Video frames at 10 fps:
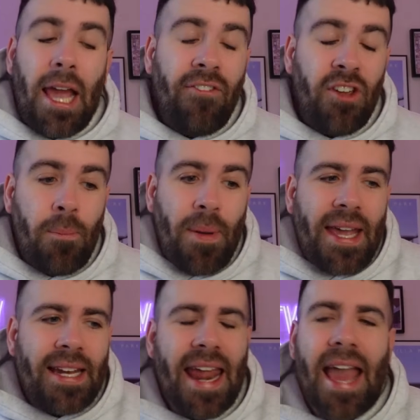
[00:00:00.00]
if you're
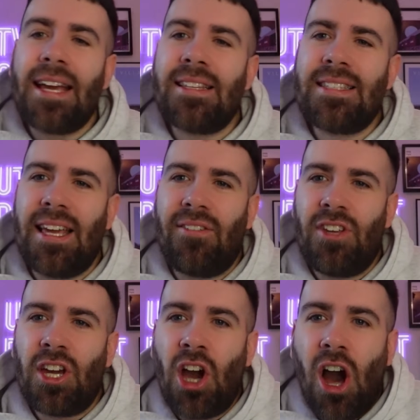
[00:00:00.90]
being negative,
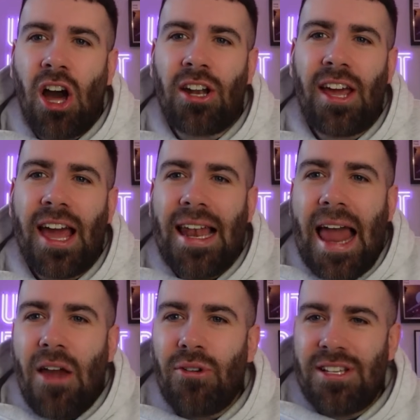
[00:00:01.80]
you can't
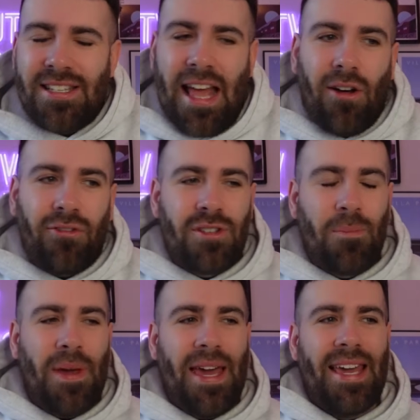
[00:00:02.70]
allow yourself to
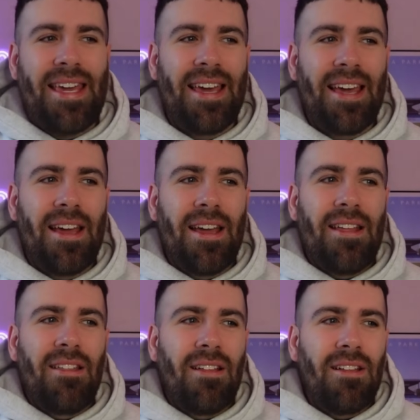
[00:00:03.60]
be
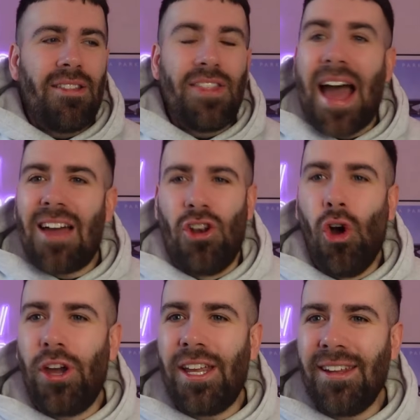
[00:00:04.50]
that
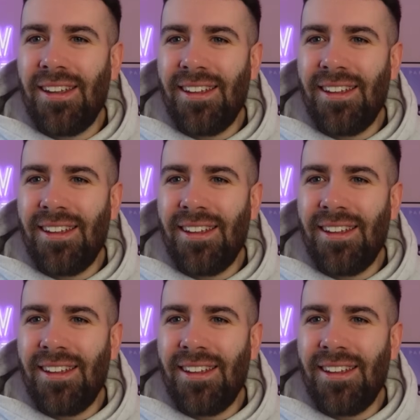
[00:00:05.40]
annoyed.